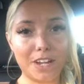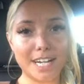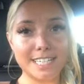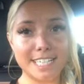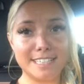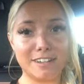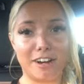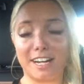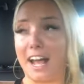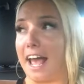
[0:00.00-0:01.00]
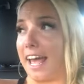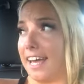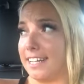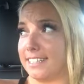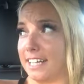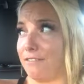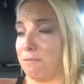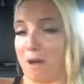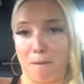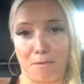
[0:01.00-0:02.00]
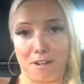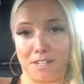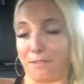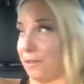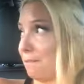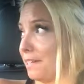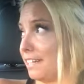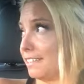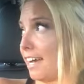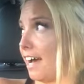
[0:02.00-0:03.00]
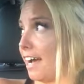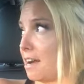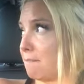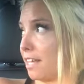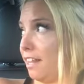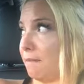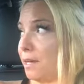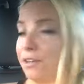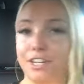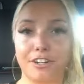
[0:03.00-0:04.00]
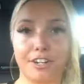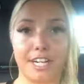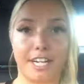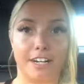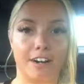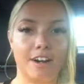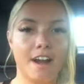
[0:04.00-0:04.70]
Tea's hot. And if you pop on on the replay, say hi to me. Let me know that you're here.